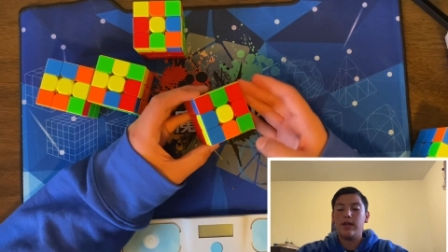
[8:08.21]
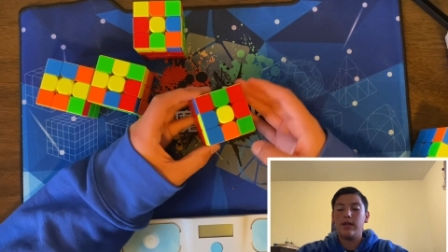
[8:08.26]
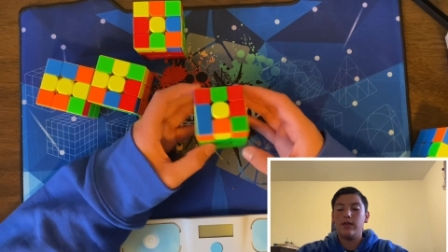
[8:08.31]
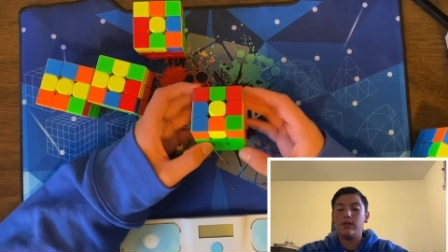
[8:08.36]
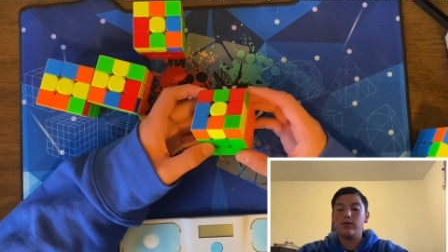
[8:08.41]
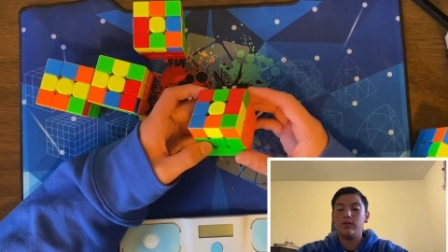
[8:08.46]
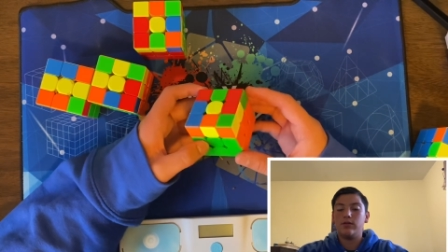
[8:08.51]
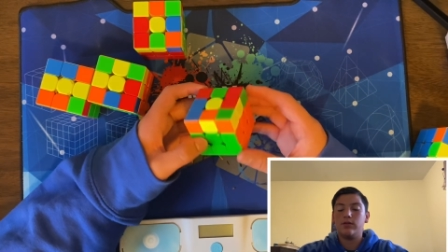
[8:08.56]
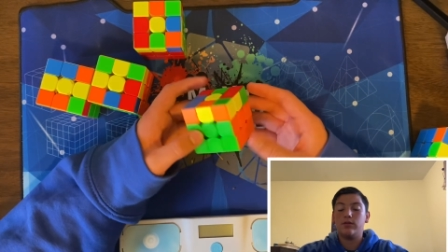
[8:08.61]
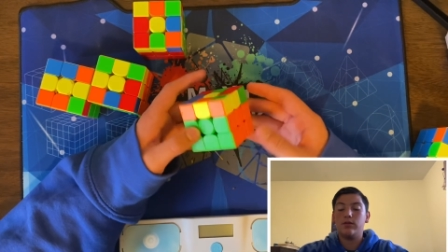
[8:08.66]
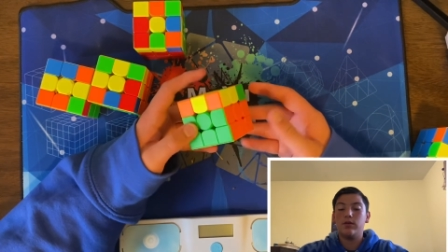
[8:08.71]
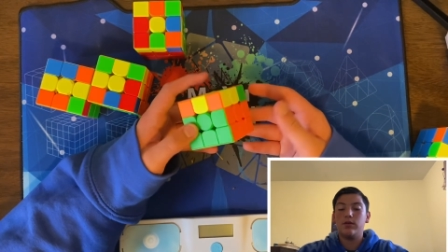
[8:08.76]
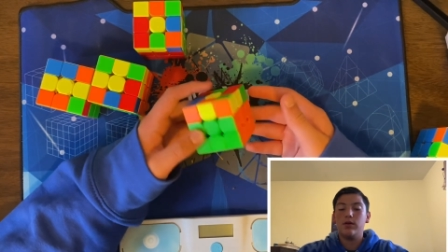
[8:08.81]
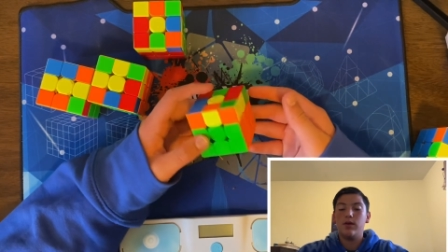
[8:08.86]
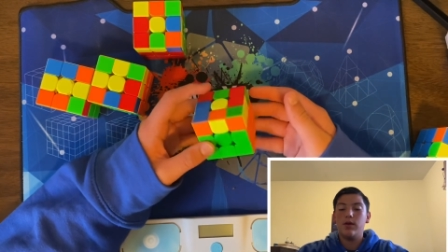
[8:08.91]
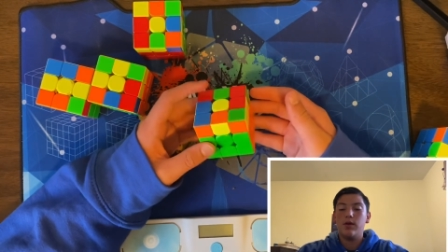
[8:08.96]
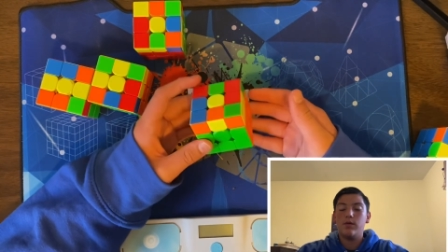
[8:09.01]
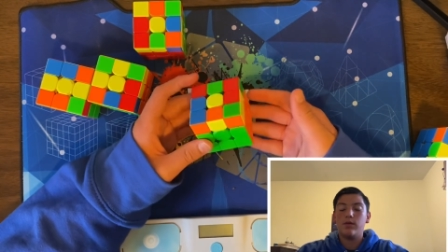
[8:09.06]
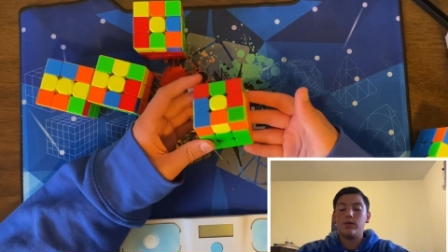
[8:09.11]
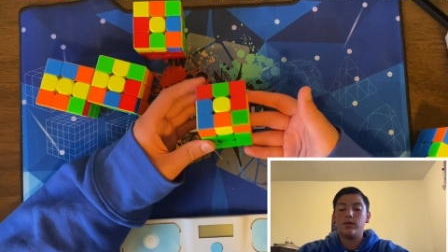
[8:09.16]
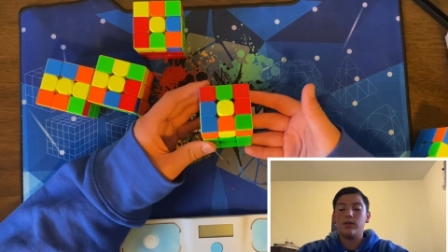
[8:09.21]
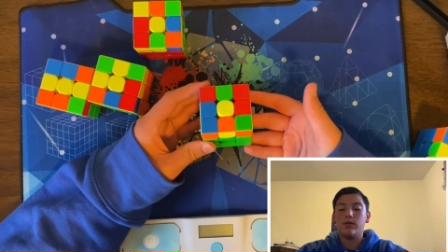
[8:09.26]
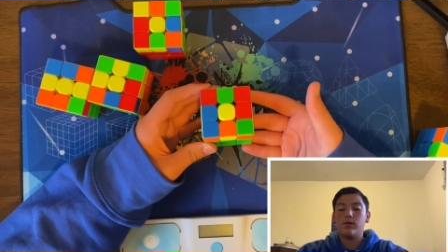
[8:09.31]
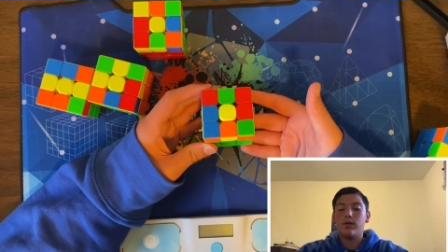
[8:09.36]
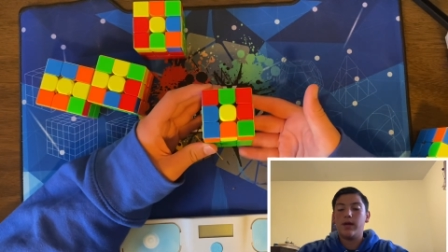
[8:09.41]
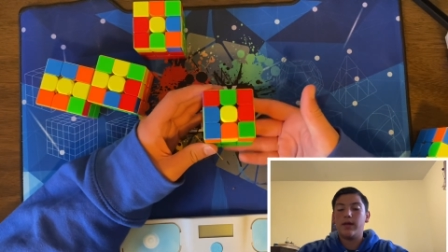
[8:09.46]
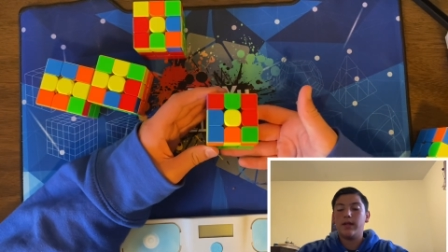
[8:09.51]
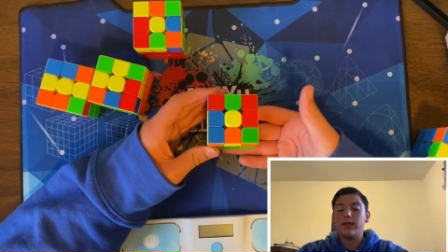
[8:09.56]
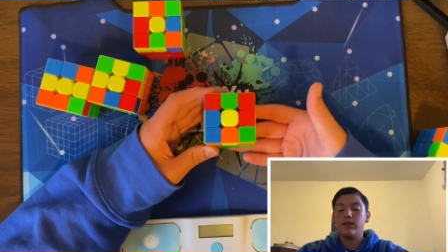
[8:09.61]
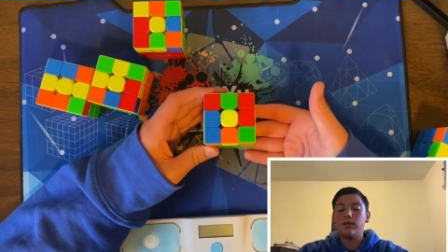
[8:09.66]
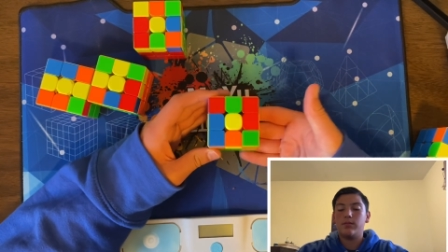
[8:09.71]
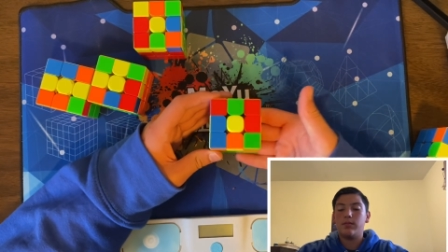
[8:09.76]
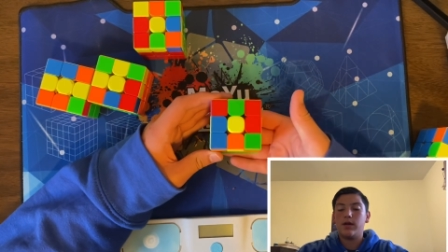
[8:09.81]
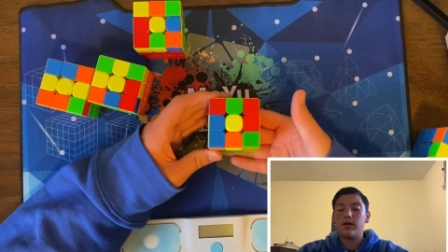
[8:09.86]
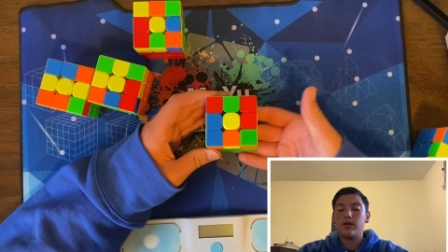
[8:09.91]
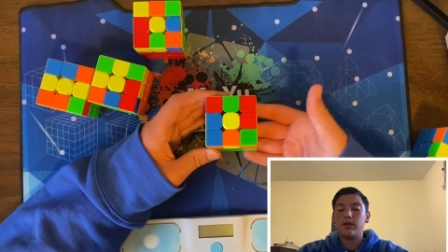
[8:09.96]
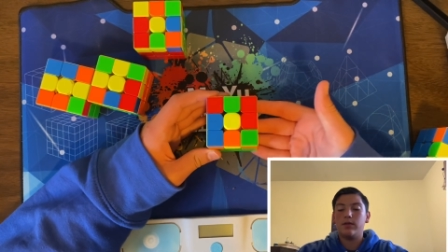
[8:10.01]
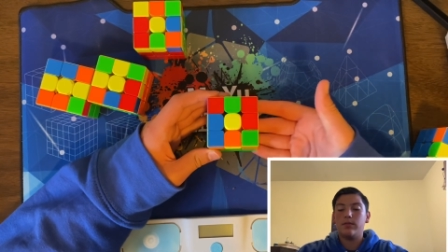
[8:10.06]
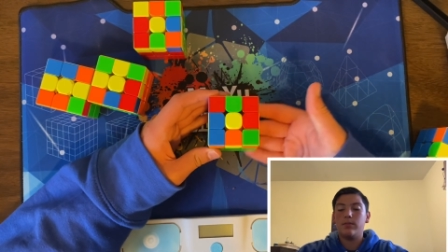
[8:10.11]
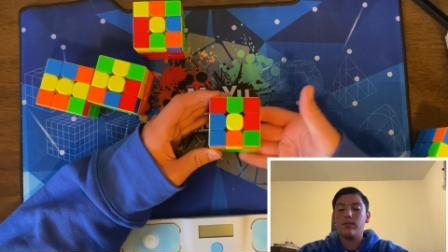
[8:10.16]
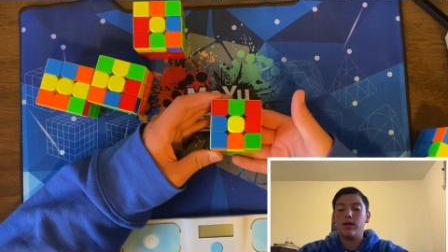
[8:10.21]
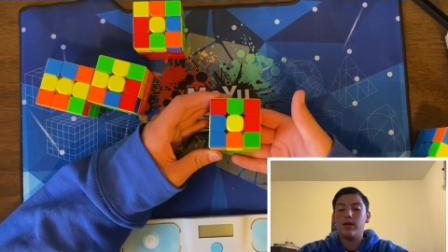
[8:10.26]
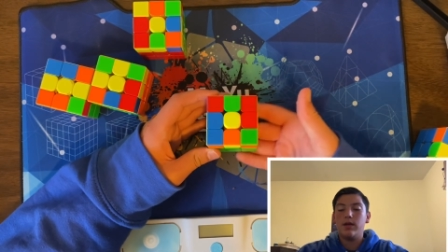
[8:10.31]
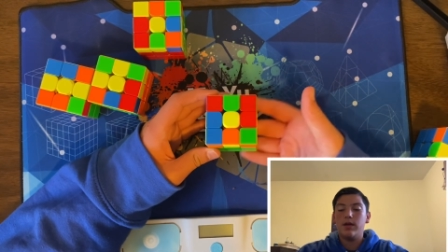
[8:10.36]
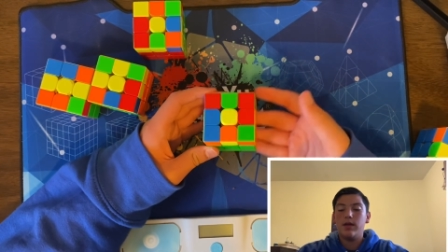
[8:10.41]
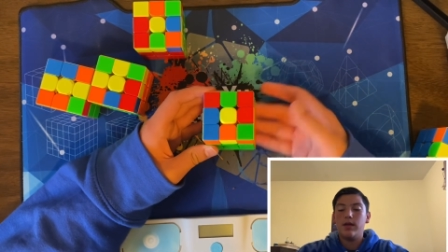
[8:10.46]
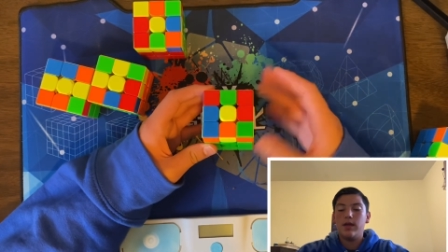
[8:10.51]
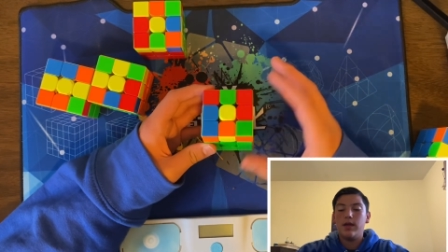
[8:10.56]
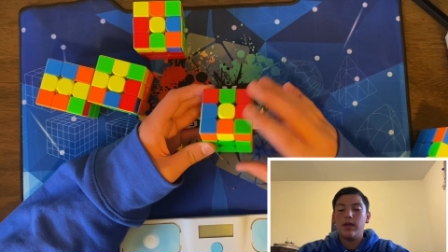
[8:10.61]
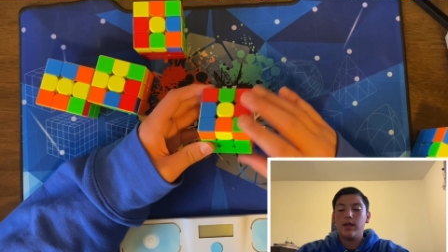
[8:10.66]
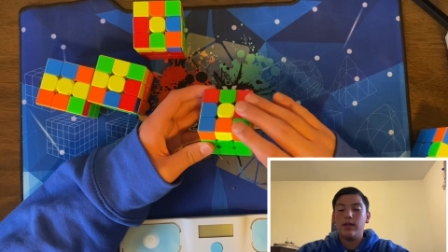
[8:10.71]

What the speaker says: any angle with the white at the bottom,